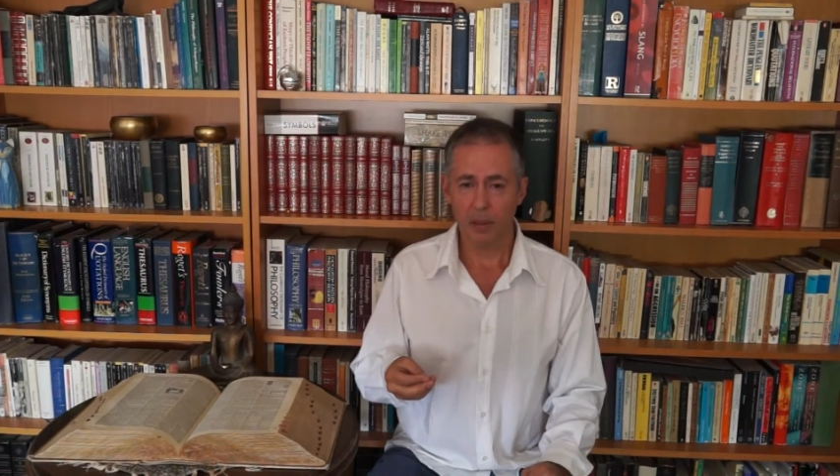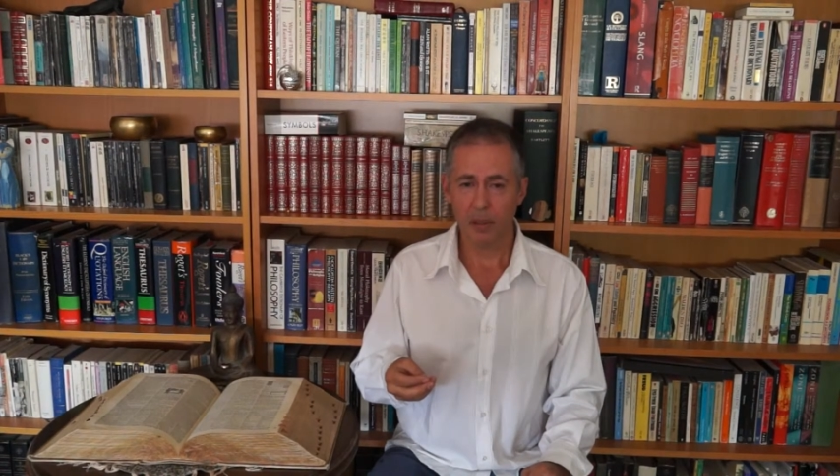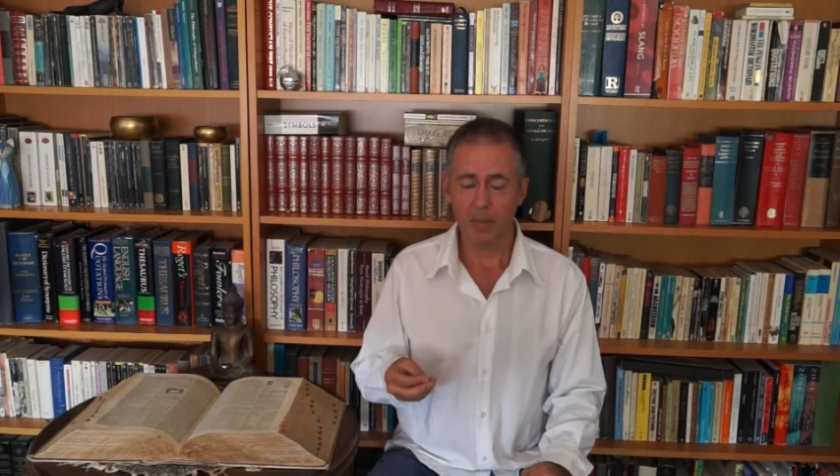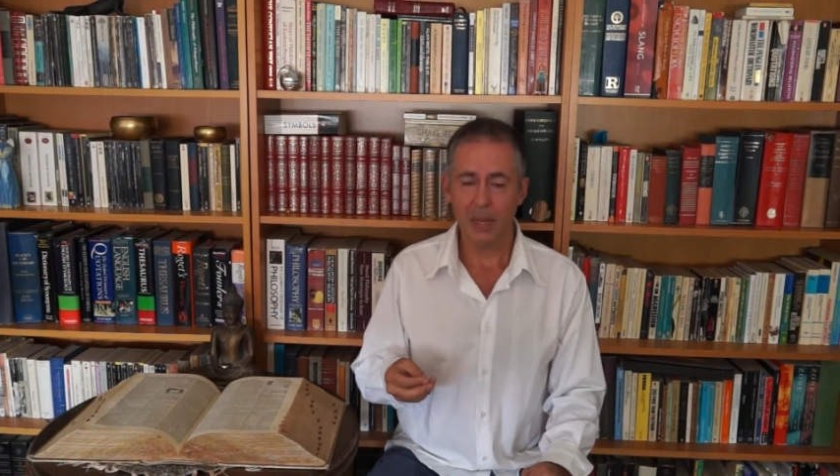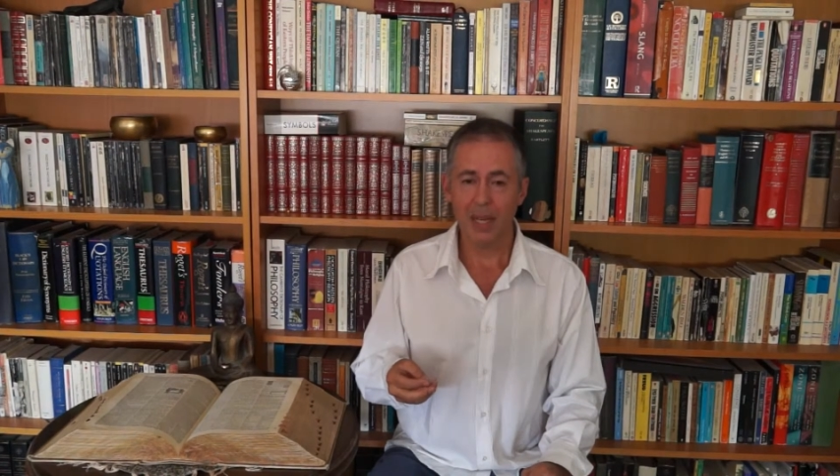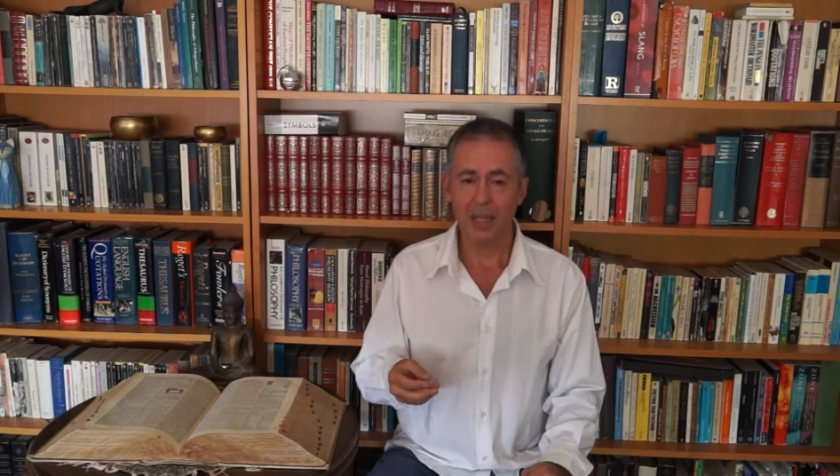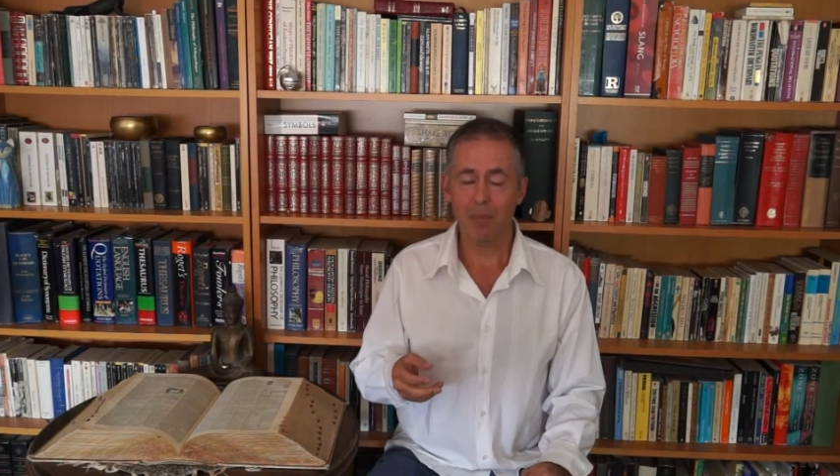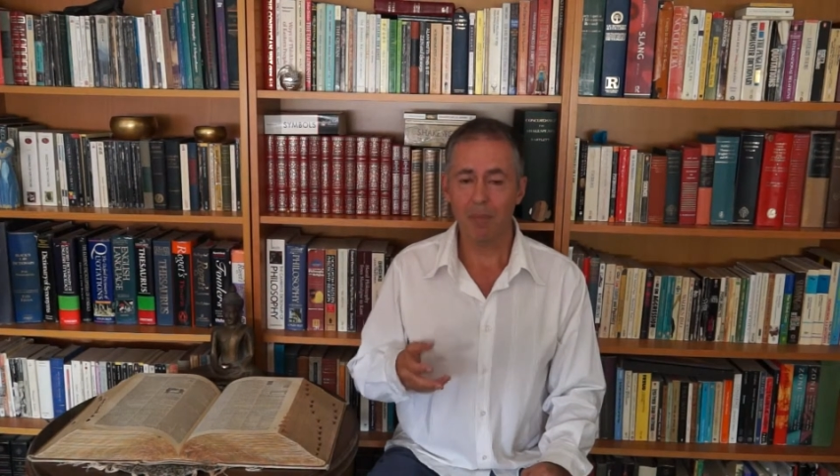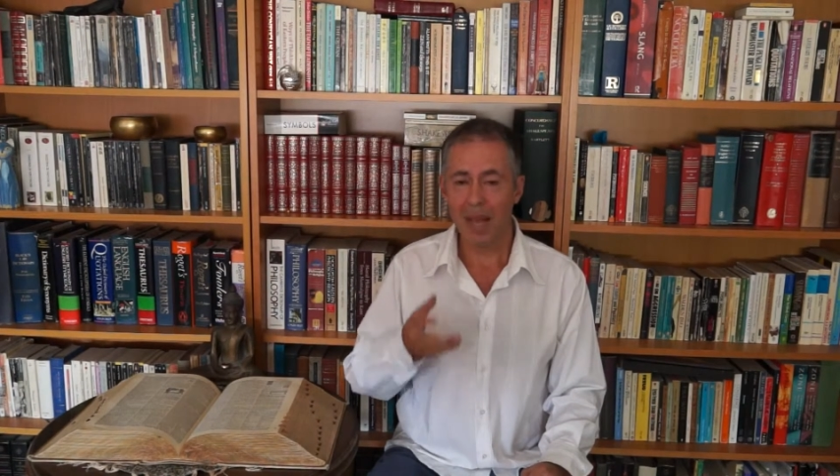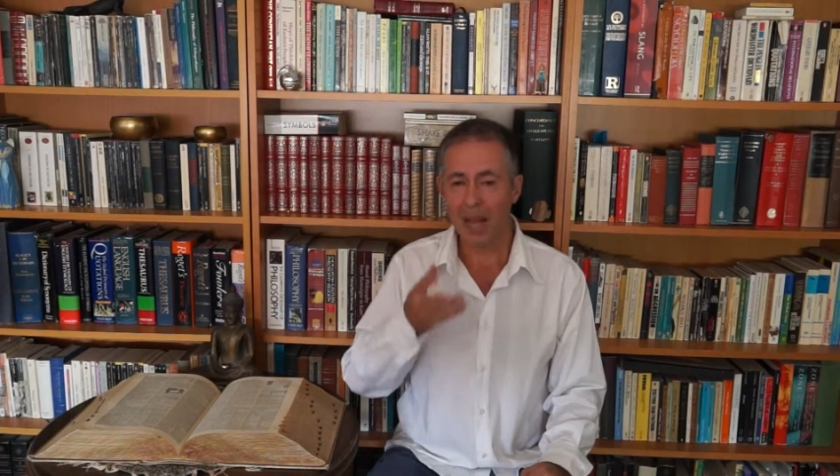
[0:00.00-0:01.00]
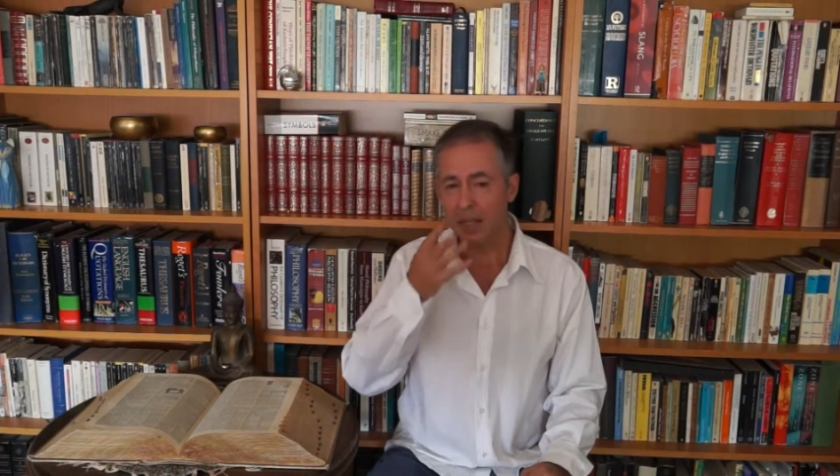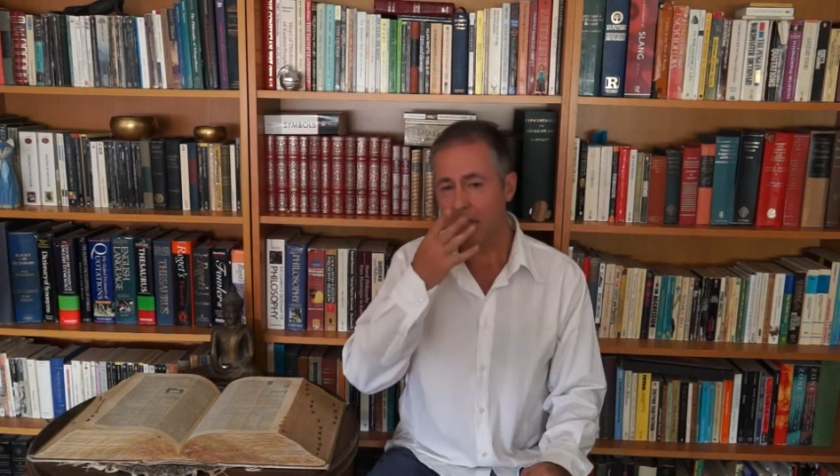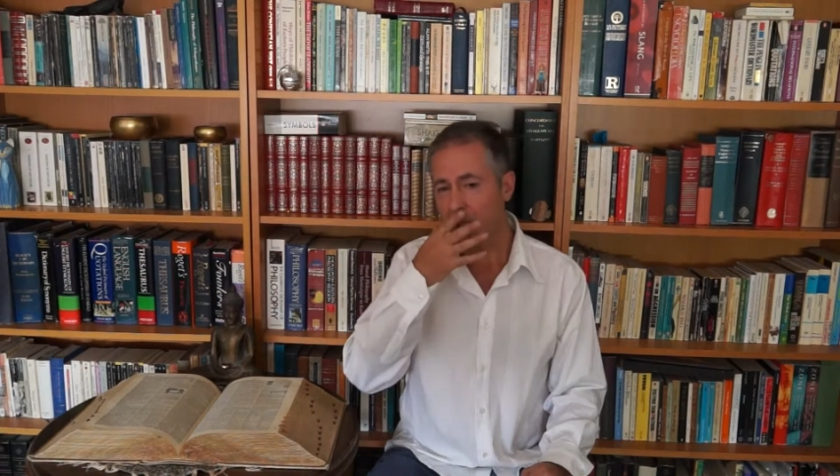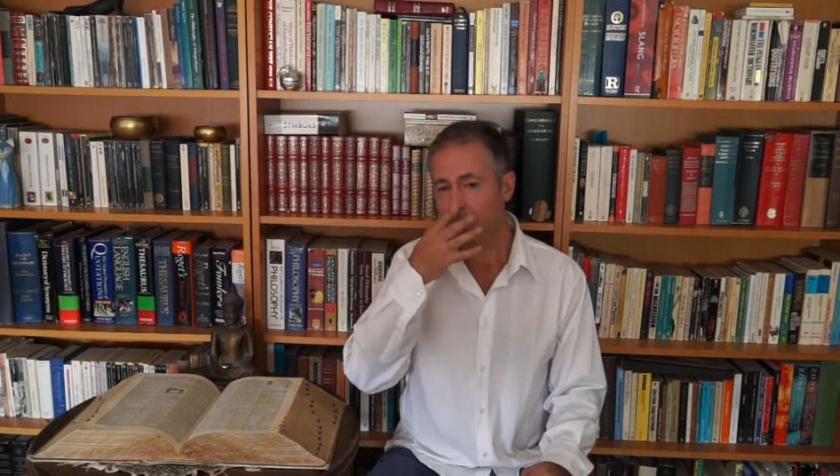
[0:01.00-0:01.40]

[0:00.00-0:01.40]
meaning the mask